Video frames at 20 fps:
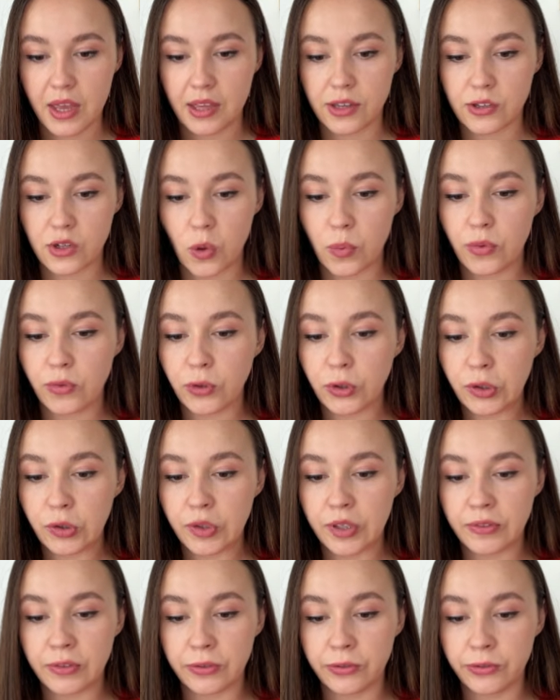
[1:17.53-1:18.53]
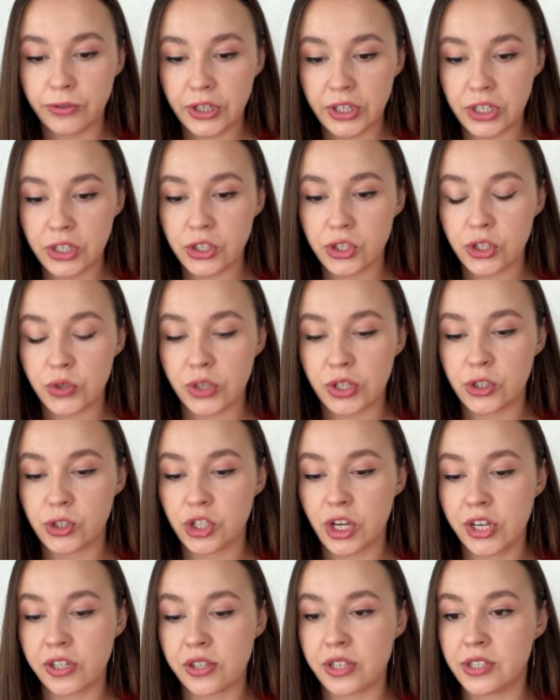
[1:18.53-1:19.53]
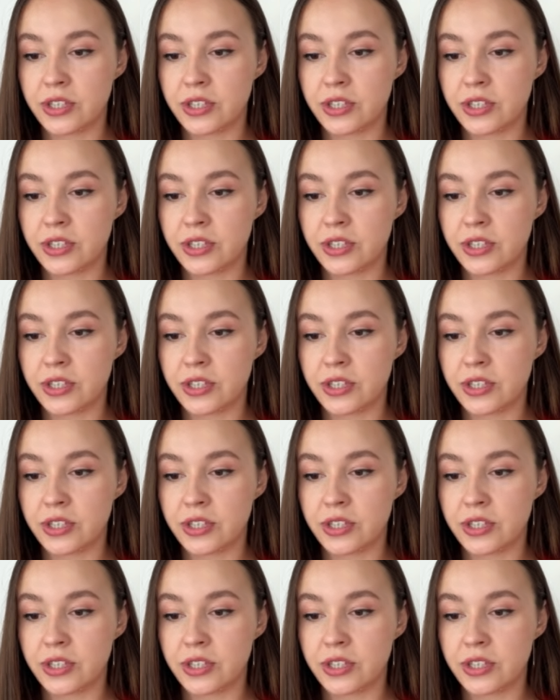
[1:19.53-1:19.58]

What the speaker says: So before you even finish, you can change the